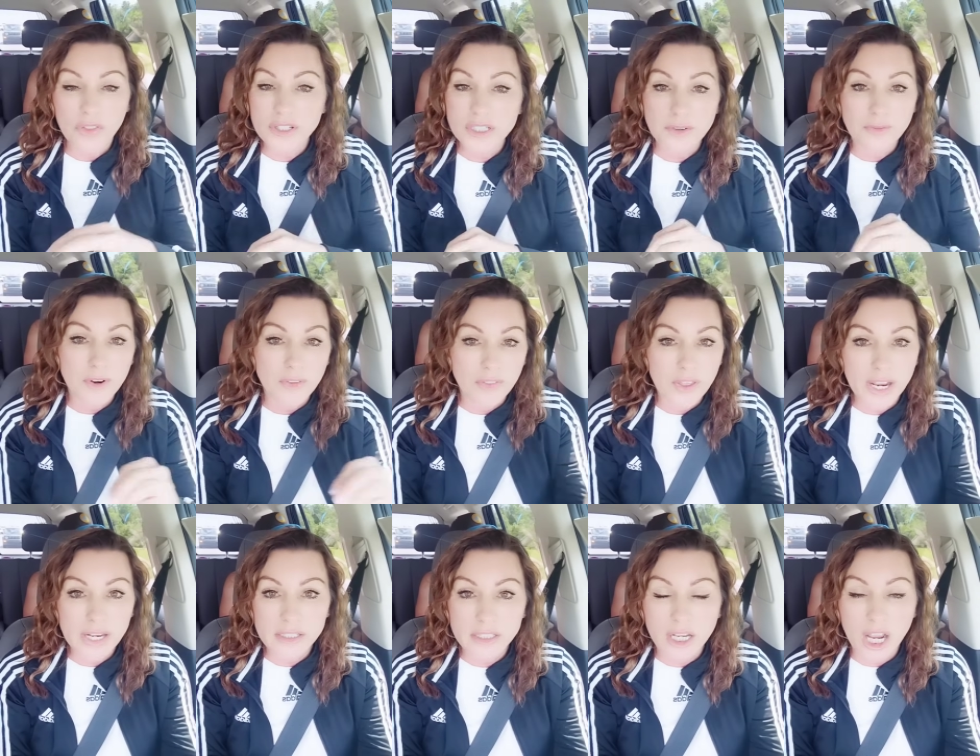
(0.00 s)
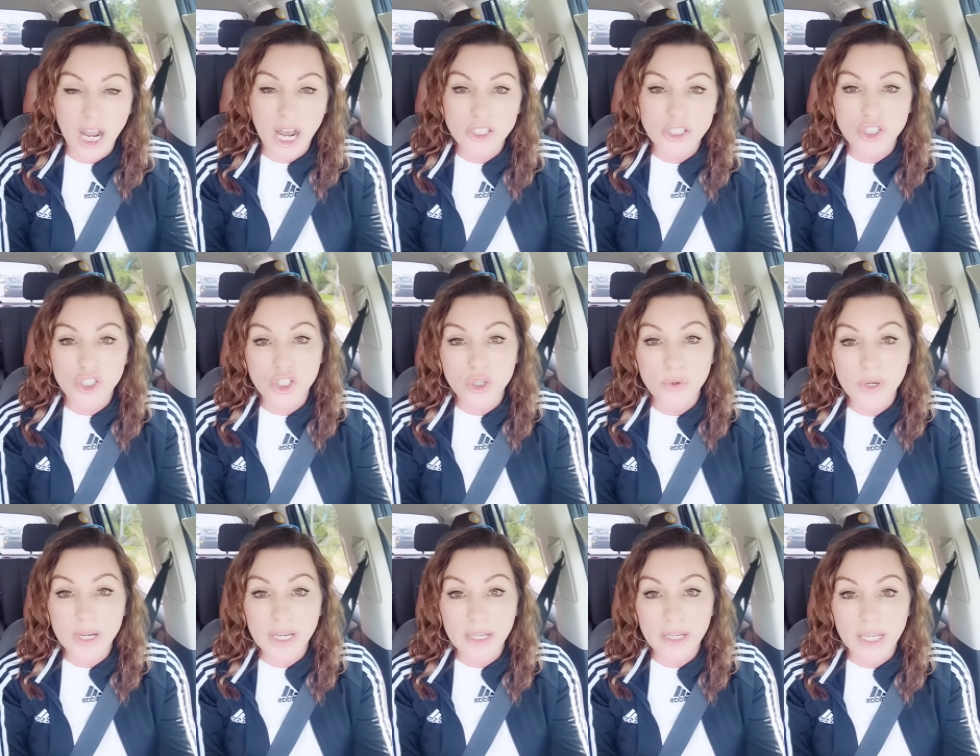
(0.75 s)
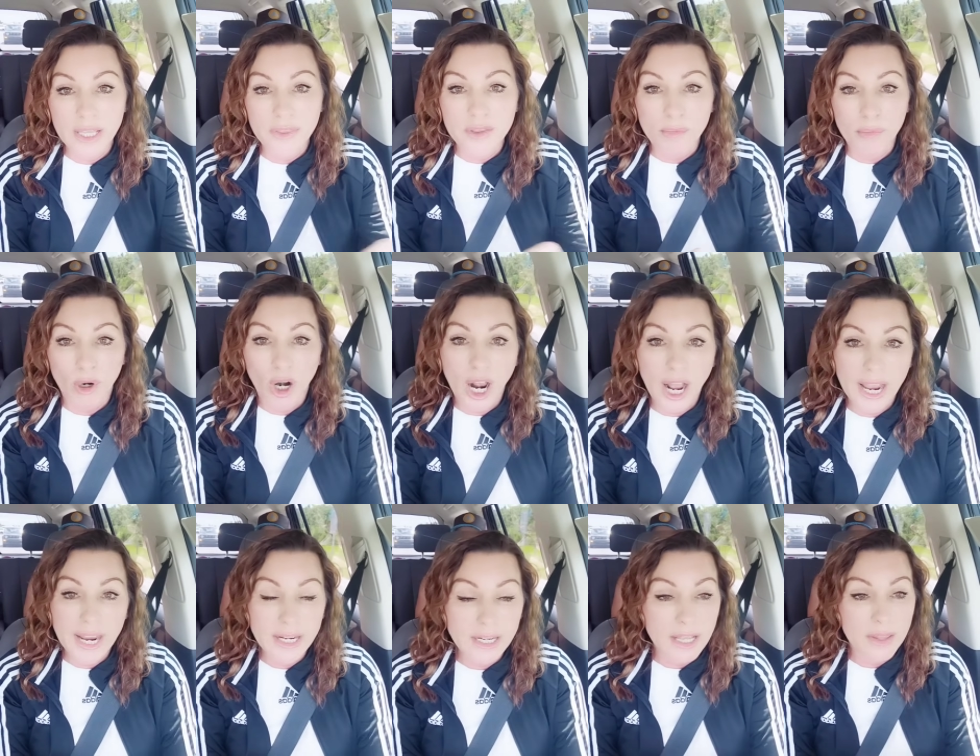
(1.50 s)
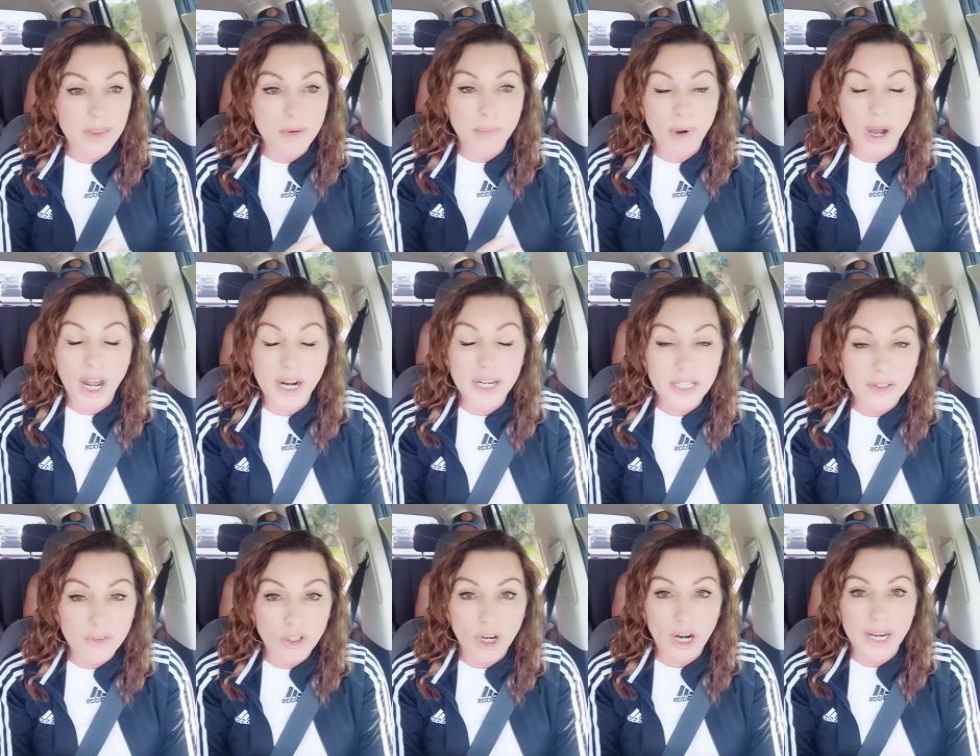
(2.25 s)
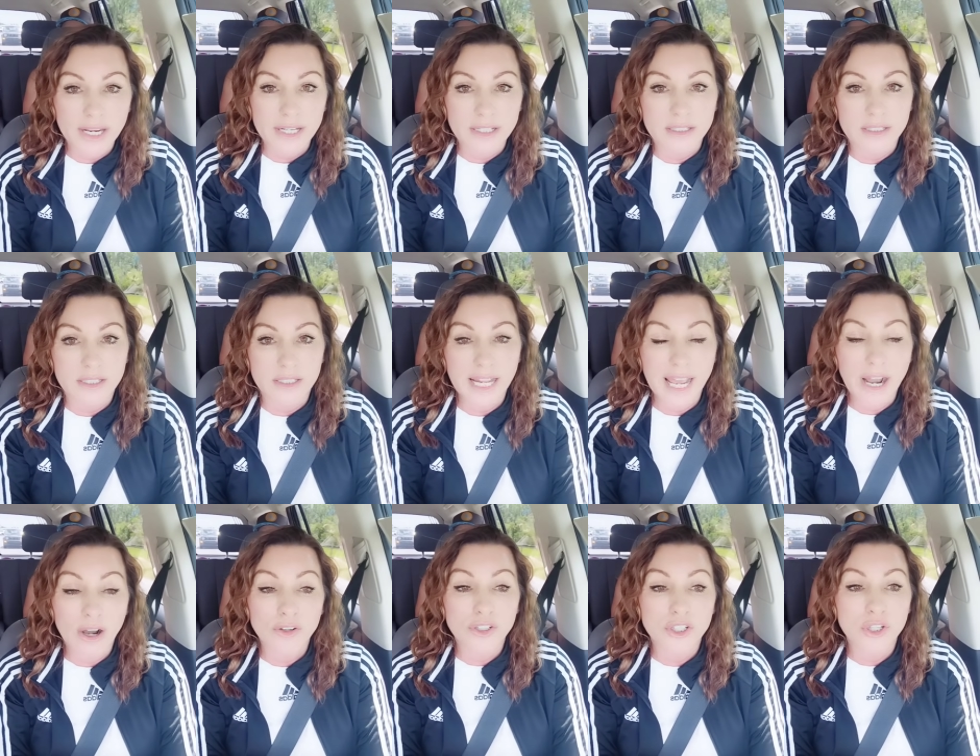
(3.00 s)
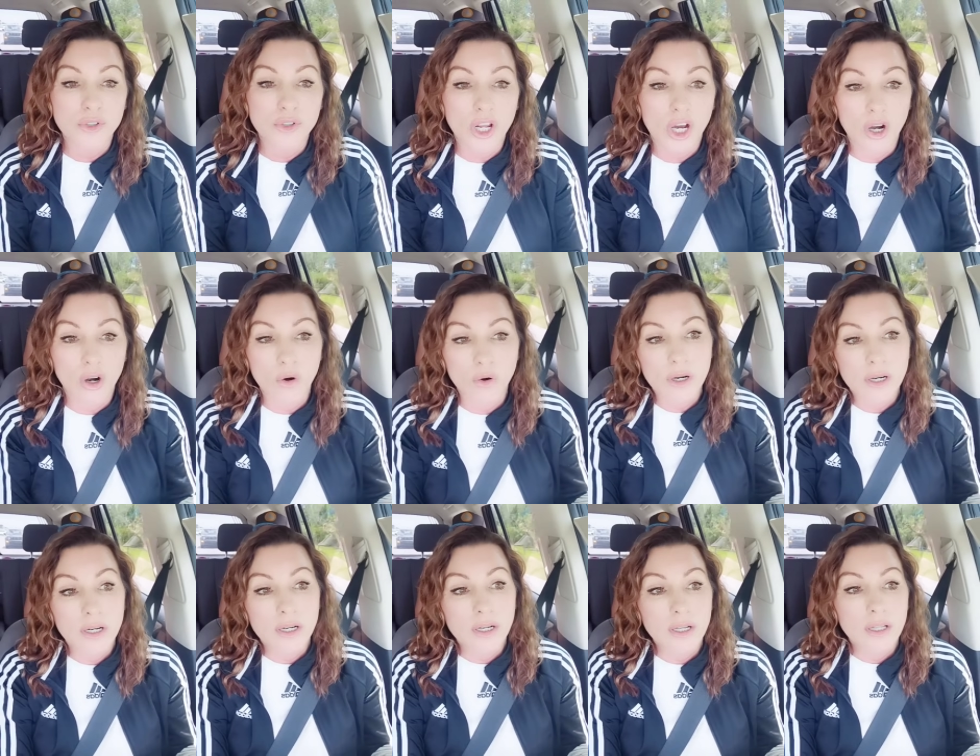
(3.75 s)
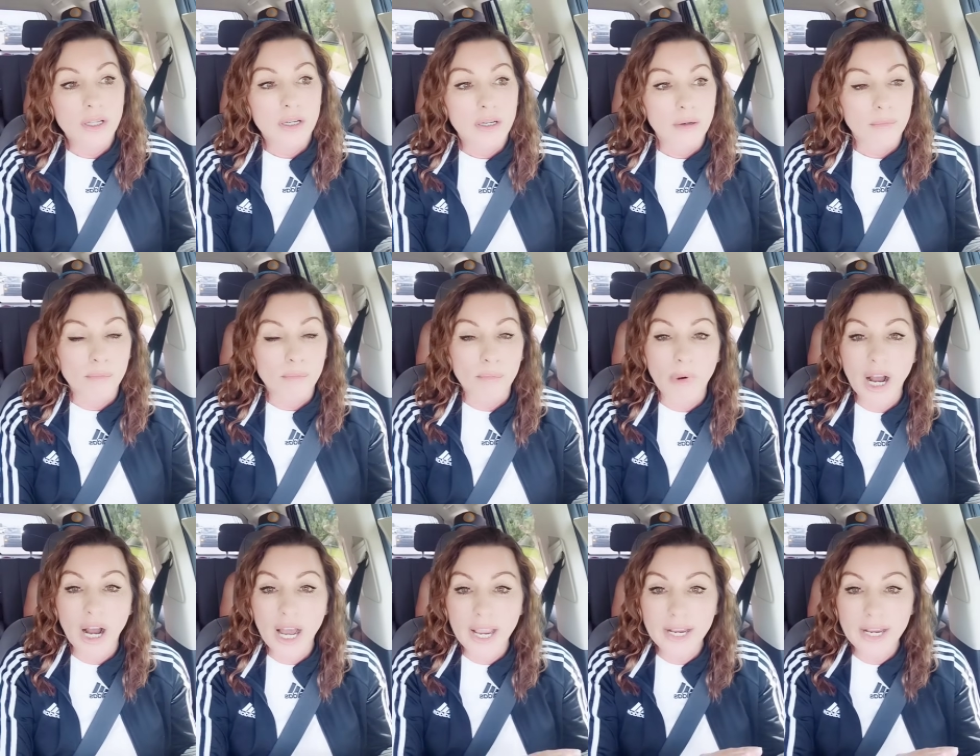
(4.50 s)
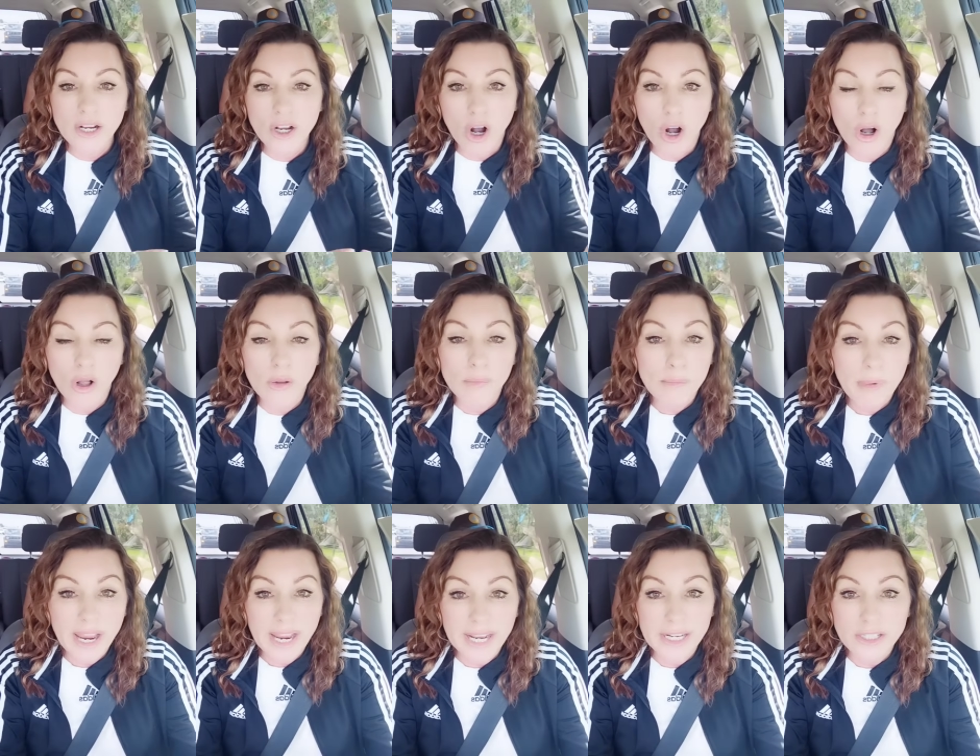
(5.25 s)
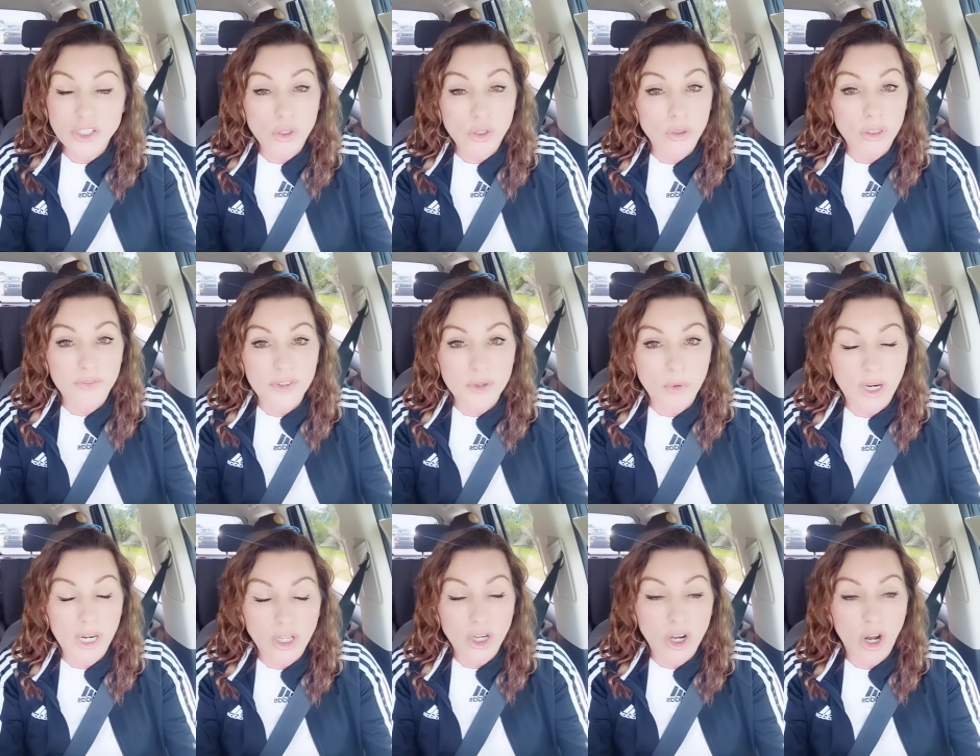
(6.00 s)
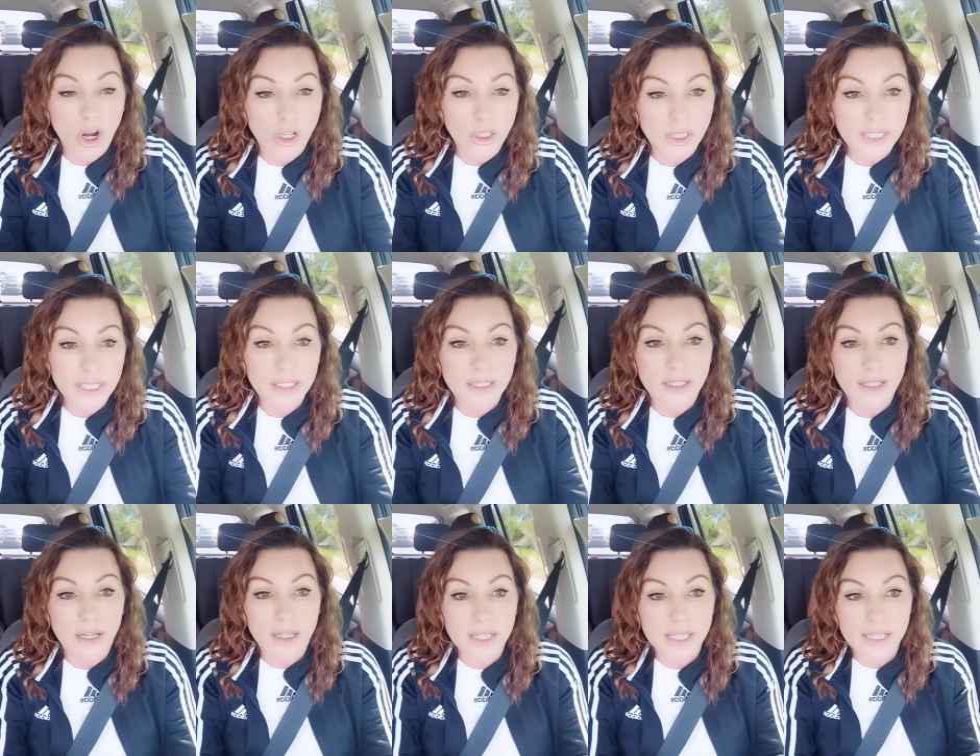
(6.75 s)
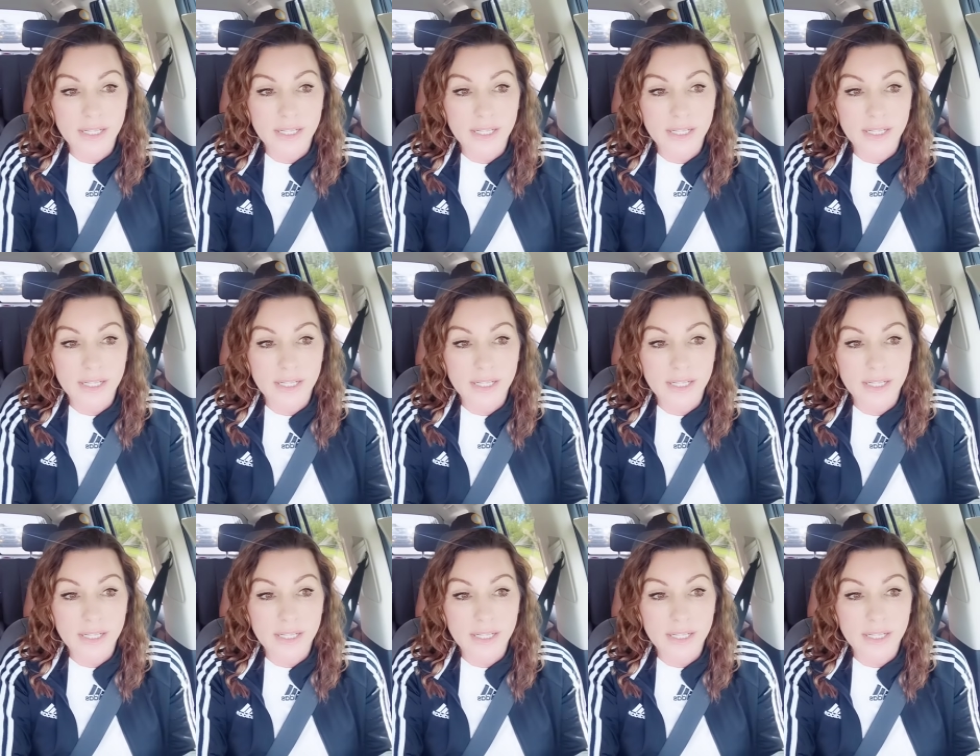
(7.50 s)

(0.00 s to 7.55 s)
all the different things God's doing in the bride and the body of Christ. Now, you know, my call mantle, if you want to call it,